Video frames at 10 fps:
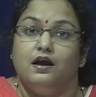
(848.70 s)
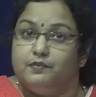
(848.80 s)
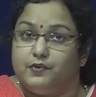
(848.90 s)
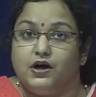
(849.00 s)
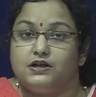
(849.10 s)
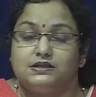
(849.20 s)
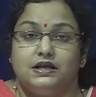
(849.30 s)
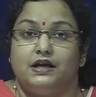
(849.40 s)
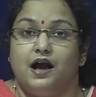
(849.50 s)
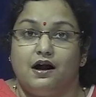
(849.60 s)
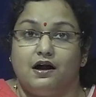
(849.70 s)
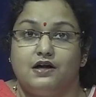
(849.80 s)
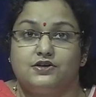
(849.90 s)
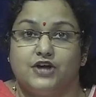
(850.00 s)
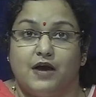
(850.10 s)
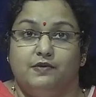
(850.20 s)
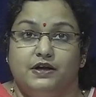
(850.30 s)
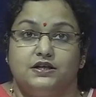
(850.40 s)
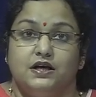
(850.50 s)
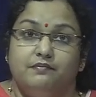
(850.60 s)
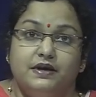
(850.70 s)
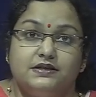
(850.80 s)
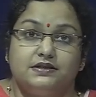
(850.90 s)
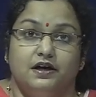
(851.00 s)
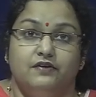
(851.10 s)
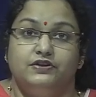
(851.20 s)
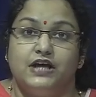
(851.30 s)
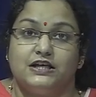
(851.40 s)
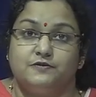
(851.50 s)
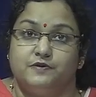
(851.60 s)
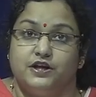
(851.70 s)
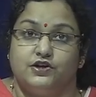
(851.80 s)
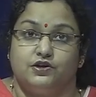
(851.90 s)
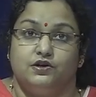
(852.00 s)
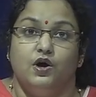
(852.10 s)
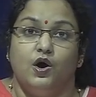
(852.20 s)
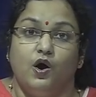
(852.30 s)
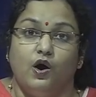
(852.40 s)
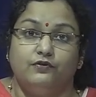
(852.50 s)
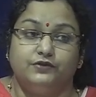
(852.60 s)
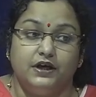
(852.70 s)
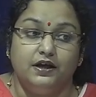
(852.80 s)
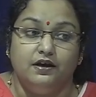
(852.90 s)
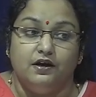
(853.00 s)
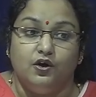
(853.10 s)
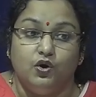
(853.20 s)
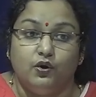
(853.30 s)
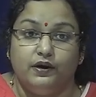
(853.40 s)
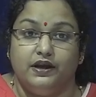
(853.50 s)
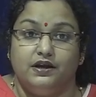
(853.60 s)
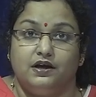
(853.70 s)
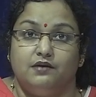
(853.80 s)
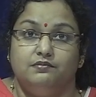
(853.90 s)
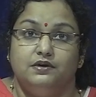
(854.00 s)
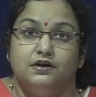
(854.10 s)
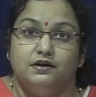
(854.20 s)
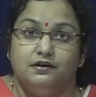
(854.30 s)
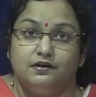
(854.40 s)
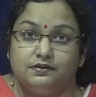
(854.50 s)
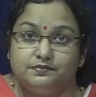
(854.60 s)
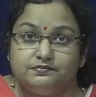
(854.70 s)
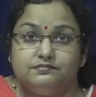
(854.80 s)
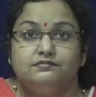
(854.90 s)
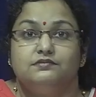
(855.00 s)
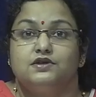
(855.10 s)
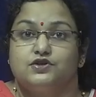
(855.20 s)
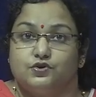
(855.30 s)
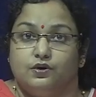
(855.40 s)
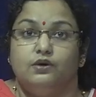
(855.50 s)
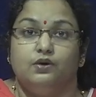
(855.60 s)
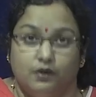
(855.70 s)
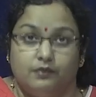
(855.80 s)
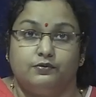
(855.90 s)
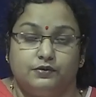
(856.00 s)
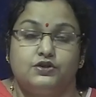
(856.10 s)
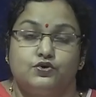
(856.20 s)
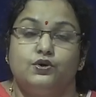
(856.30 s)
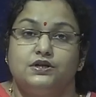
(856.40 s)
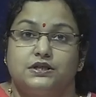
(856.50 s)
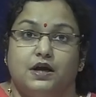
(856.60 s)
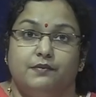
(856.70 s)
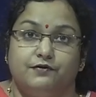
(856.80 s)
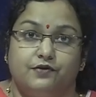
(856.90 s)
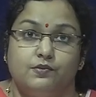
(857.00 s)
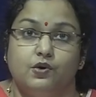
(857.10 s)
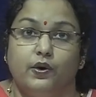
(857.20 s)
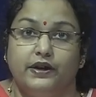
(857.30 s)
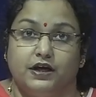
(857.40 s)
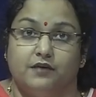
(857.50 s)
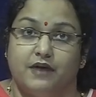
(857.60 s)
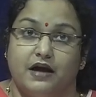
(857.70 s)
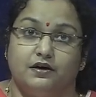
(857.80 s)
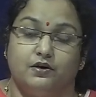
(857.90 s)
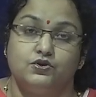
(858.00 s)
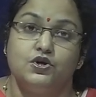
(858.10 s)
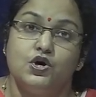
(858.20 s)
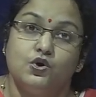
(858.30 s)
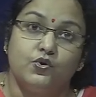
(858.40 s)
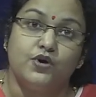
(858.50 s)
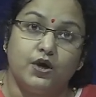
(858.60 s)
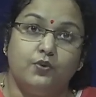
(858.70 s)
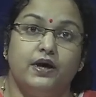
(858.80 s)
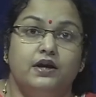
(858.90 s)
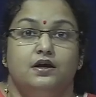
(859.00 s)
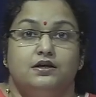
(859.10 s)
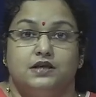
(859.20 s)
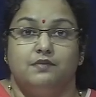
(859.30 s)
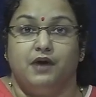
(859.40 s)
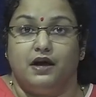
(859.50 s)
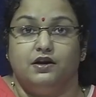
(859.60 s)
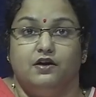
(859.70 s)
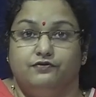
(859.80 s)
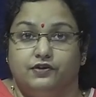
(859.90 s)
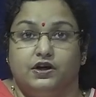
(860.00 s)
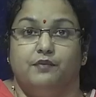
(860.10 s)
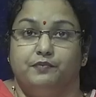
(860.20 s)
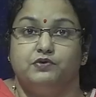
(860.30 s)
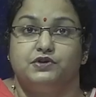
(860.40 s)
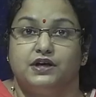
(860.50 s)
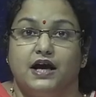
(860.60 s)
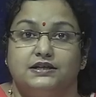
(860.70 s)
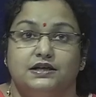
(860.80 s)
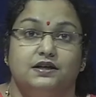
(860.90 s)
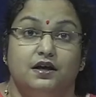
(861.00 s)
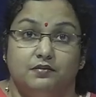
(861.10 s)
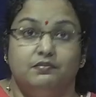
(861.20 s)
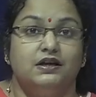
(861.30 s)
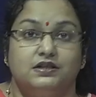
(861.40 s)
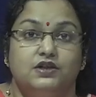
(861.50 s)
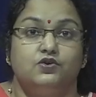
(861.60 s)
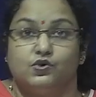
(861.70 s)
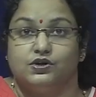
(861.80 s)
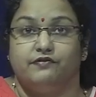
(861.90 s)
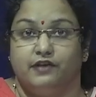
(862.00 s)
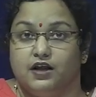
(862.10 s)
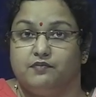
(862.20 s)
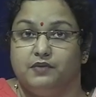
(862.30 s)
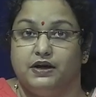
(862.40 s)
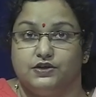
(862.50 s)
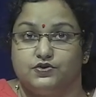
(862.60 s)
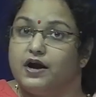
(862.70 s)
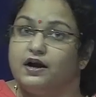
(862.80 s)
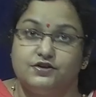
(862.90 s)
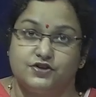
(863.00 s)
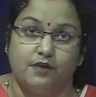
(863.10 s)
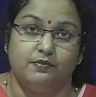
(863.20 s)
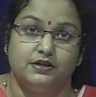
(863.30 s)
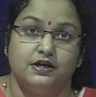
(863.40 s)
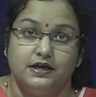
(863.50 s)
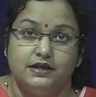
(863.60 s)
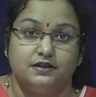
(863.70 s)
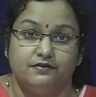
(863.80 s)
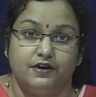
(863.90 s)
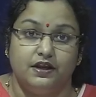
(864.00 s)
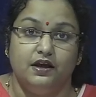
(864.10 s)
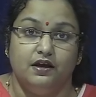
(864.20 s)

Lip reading: Products like Akash tablet may serve the aspiration of the low income the students coming from low income background who require some kind of computing gadget, but they do not have enough money. So, Akash tablet is a very